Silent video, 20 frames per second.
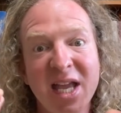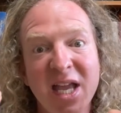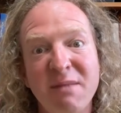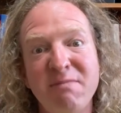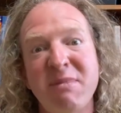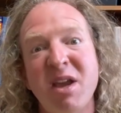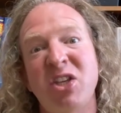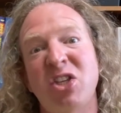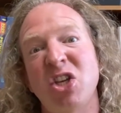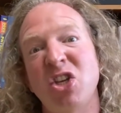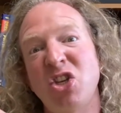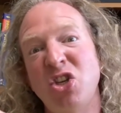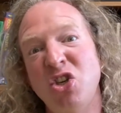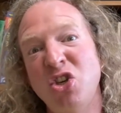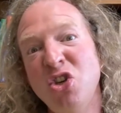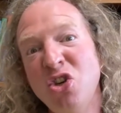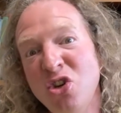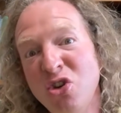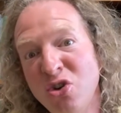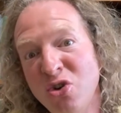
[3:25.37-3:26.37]
It makes a
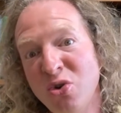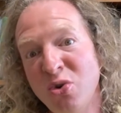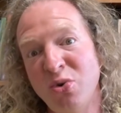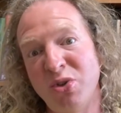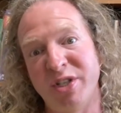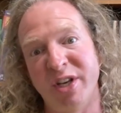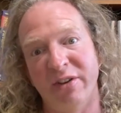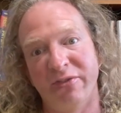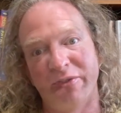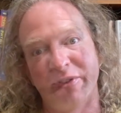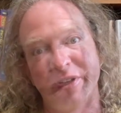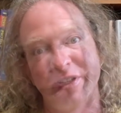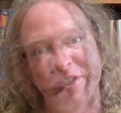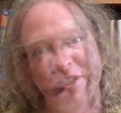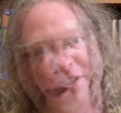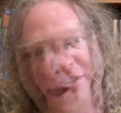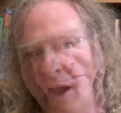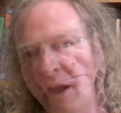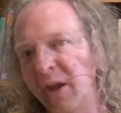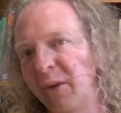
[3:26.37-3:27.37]
huge
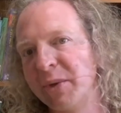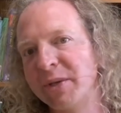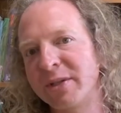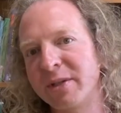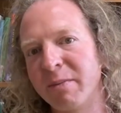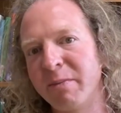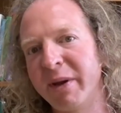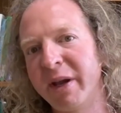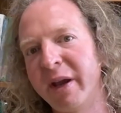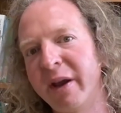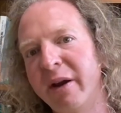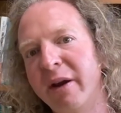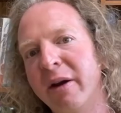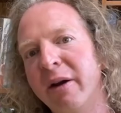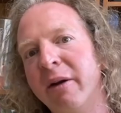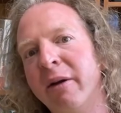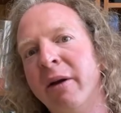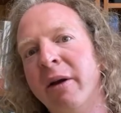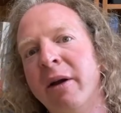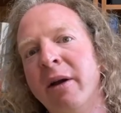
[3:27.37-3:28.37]
difference. I always
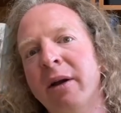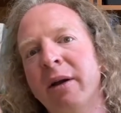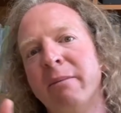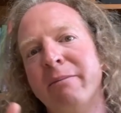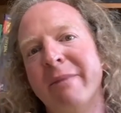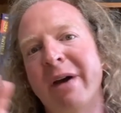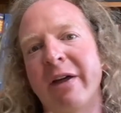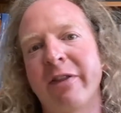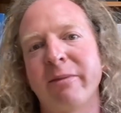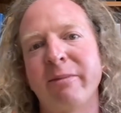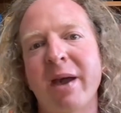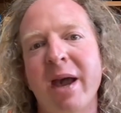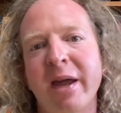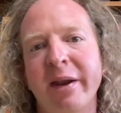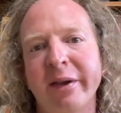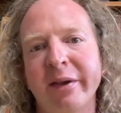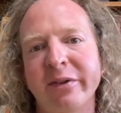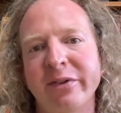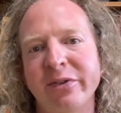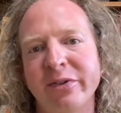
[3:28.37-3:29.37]
compare
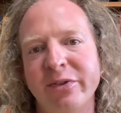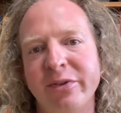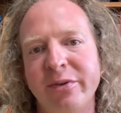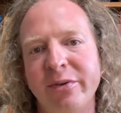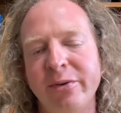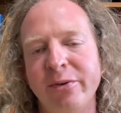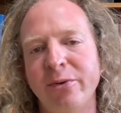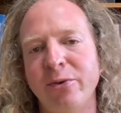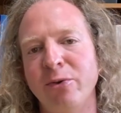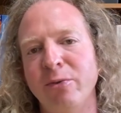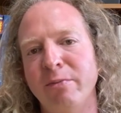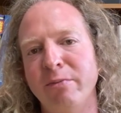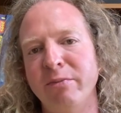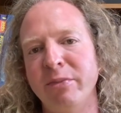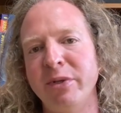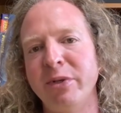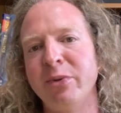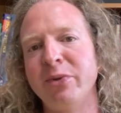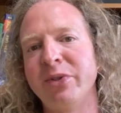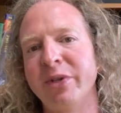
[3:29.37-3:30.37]
mathematics to
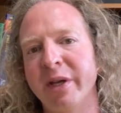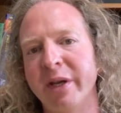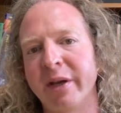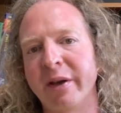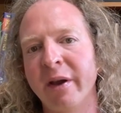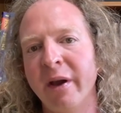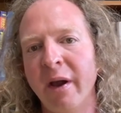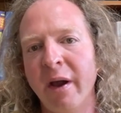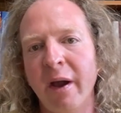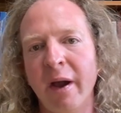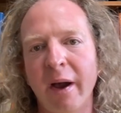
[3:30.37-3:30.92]
music.